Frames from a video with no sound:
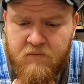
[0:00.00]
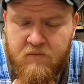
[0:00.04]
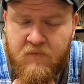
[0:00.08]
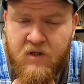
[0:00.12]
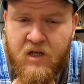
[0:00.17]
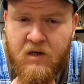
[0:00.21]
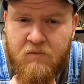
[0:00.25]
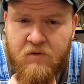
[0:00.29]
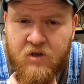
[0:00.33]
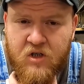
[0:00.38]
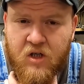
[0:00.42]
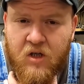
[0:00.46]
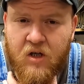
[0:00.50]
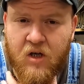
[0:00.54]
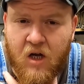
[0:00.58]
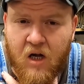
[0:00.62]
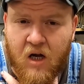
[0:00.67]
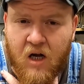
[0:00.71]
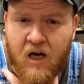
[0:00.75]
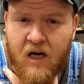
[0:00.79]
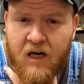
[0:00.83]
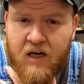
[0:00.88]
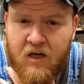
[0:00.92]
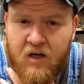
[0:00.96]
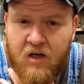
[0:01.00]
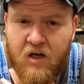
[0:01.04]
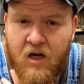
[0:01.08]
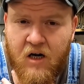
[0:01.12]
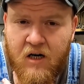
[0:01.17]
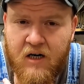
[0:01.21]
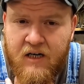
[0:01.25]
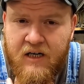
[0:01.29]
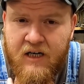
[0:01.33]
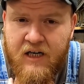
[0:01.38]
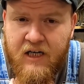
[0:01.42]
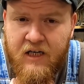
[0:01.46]
There was a lot
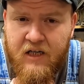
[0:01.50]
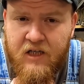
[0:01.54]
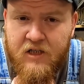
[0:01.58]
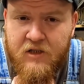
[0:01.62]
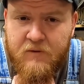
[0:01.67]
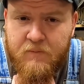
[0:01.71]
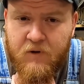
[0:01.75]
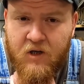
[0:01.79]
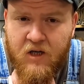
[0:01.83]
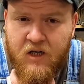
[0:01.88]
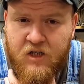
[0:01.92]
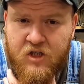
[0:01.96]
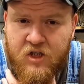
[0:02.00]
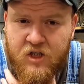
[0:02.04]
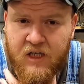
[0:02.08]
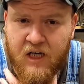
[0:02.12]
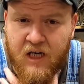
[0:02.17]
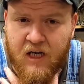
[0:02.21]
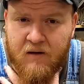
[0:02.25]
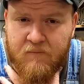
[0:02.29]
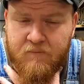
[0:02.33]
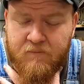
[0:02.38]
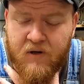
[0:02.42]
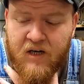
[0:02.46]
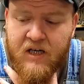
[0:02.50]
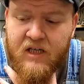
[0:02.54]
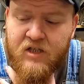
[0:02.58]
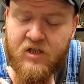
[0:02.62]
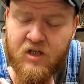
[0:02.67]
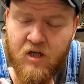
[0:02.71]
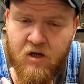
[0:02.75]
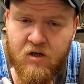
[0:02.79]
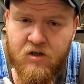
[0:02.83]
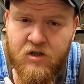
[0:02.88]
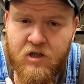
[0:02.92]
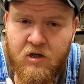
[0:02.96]
of needless bloodshed, but it's
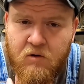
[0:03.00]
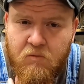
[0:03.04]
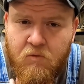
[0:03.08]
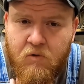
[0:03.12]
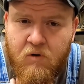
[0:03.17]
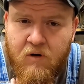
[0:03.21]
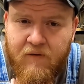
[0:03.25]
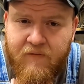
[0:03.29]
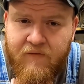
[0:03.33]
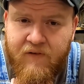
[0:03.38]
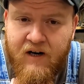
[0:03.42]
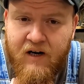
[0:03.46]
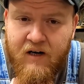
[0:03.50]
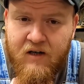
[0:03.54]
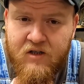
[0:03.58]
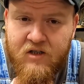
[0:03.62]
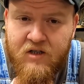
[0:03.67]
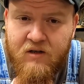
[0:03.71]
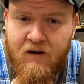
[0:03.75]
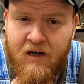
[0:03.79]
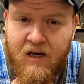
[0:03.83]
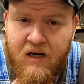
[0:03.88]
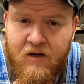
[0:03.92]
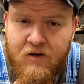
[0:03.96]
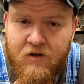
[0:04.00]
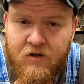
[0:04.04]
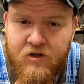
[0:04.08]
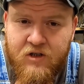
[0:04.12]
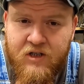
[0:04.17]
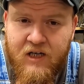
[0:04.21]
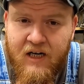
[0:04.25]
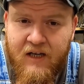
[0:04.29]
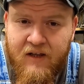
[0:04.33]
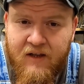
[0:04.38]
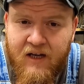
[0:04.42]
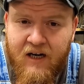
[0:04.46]
also warfare, so I
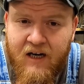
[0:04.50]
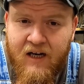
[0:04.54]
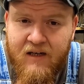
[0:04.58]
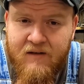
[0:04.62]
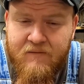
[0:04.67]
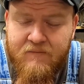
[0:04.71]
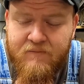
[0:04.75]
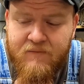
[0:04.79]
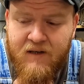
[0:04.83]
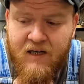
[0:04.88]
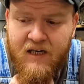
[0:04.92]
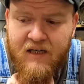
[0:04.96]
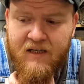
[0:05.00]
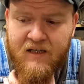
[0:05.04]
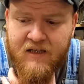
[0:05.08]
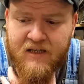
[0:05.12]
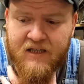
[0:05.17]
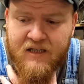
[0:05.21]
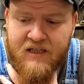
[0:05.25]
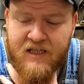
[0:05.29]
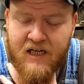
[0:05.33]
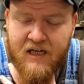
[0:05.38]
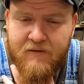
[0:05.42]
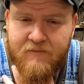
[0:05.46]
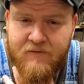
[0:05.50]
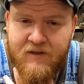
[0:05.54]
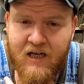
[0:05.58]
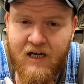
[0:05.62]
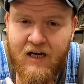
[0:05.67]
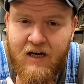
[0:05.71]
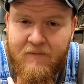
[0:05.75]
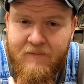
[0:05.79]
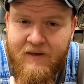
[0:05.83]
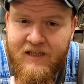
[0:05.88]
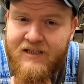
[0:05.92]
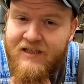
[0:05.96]
understand that. But at the same
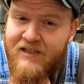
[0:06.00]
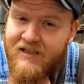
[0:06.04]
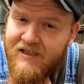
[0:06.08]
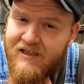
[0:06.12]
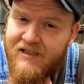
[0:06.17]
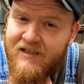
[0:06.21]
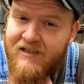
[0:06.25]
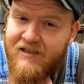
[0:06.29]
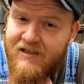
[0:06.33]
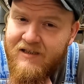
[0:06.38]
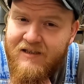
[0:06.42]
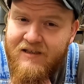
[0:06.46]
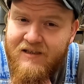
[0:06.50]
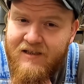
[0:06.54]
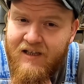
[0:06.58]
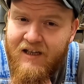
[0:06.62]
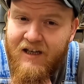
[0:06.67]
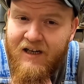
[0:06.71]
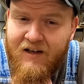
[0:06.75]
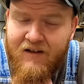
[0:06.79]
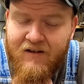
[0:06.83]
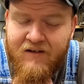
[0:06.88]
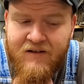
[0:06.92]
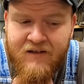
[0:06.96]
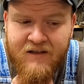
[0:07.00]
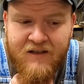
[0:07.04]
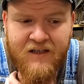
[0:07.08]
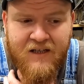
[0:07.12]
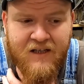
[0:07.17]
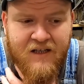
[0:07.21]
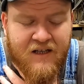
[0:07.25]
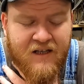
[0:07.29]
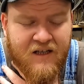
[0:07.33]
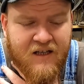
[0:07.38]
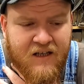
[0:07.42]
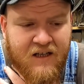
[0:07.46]
time, it's,
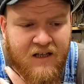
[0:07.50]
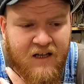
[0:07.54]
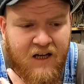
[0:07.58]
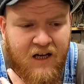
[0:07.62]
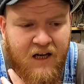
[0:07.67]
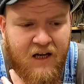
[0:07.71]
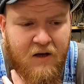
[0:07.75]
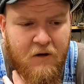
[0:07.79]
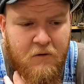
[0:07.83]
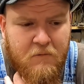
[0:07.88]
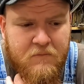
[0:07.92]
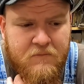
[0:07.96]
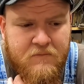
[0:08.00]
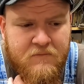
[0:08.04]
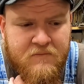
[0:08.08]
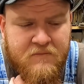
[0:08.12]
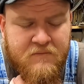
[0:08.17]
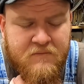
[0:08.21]
a